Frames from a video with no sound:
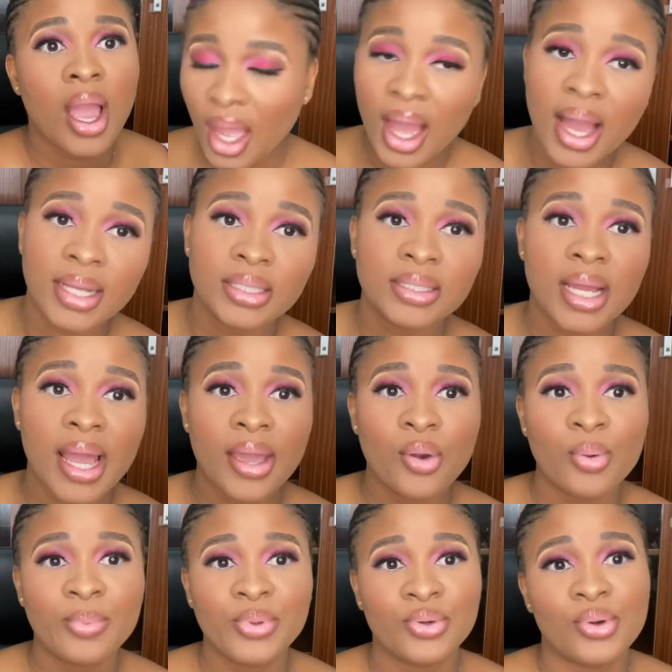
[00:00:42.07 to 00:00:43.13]
and I
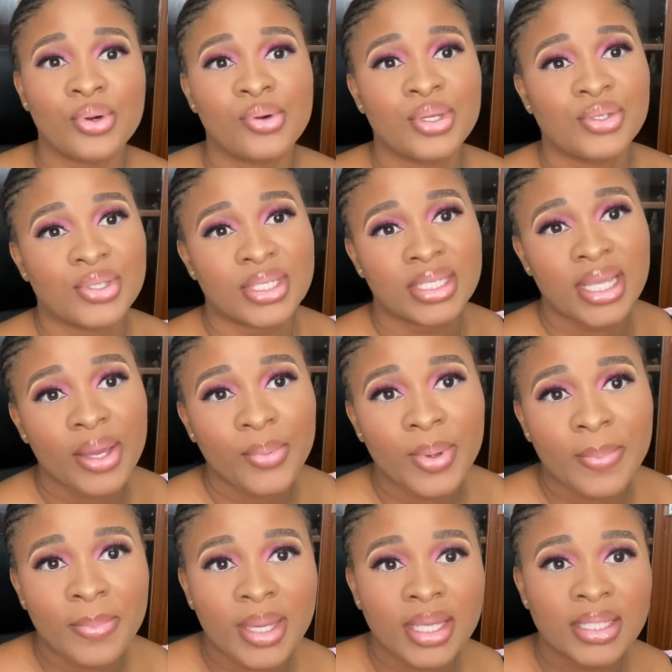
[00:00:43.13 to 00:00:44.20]
hope you're going to stay with
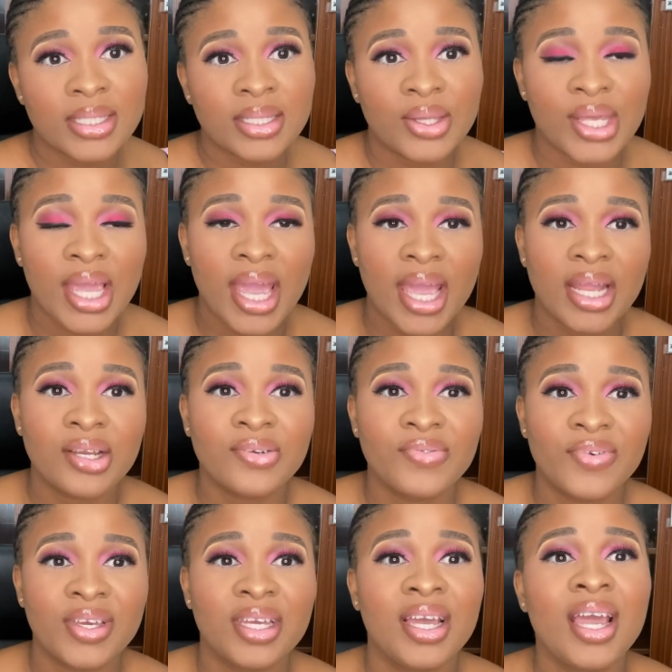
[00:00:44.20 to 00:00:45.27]
me till the end of
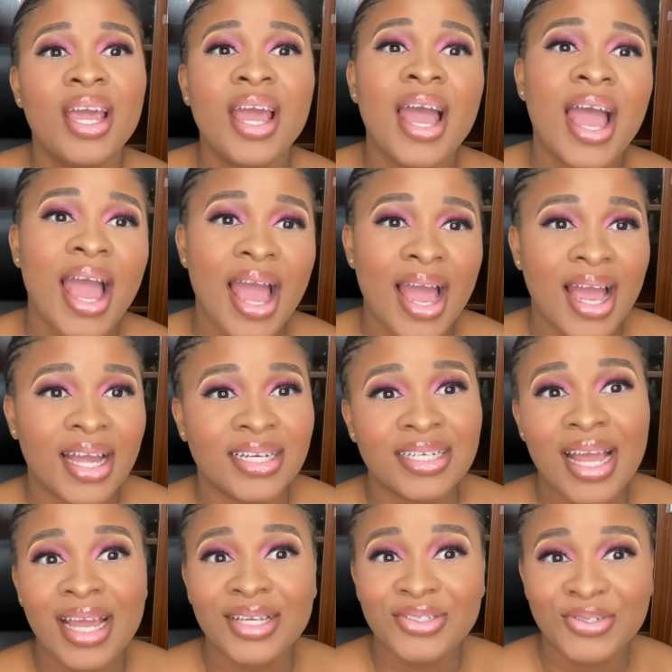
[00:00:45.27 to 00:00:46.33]
it, and
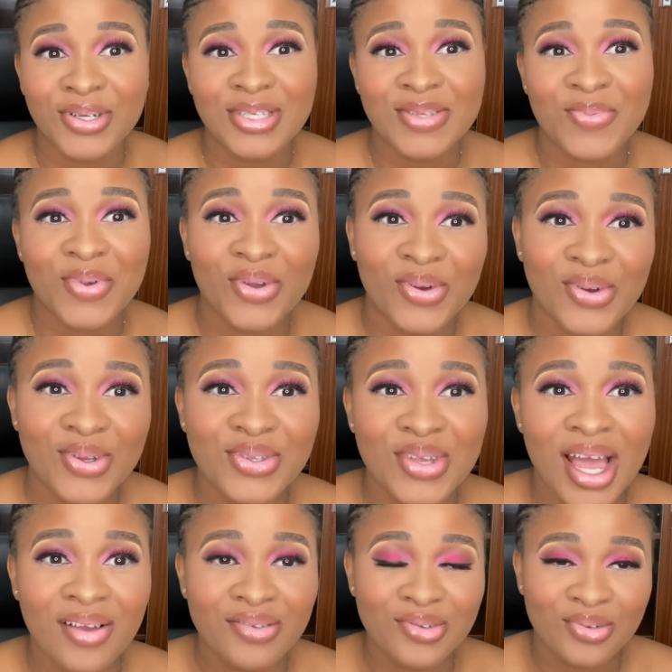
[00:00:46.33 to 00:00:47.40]
trust me, you're going to
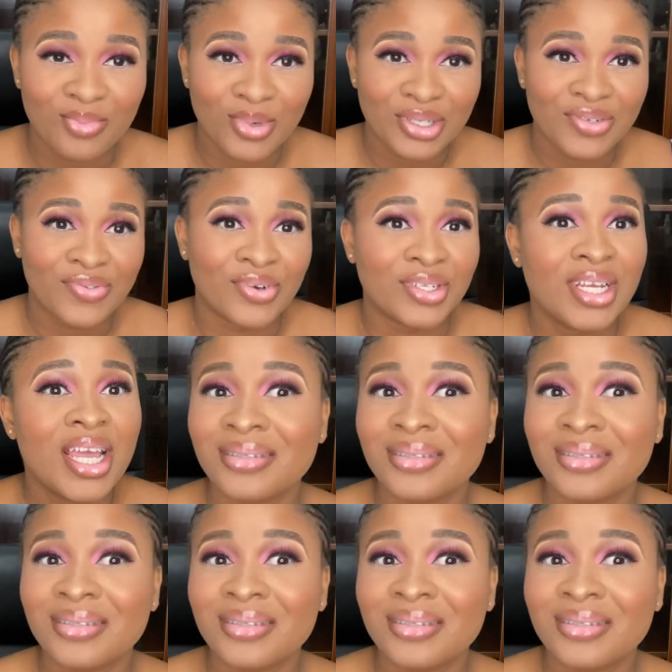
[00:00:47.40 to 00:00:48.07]
have so much fun.